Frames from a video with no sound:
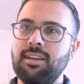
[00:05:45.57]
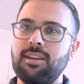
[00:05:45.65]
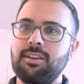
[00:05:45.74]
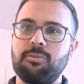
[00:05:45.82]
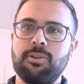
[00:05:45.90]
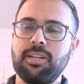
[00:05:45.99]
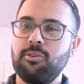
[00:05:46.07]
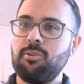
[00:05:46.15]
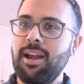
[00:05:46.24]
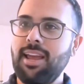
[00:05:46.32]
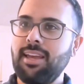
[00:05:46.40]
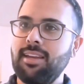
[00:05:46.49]
You're really
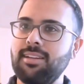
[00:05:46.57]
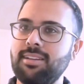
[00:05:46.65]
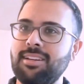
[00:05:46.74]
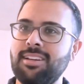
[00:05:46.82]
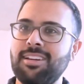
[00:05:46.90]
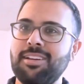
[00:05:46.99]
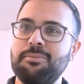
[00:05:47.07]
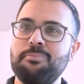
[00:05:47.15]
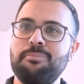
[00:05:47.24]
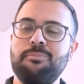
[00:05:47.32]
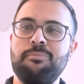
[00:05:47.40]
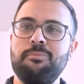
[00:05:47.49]
great.
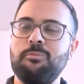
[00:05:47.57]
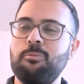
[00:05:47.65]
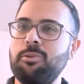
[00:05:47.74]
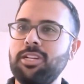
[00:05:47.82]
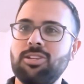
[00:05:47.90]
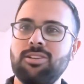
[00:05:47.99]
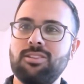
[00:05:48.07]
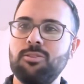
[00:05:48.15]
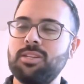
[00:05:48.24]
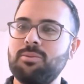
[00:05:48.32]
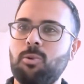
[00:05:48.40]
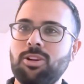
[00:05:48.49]
We should do
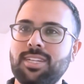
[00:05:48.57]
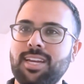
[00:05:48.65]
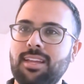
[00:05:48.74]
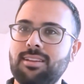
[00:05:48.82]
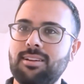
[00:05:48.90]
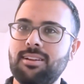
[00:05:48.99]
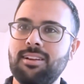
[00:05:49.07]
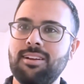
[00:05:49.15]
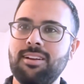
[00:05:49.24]
some work together.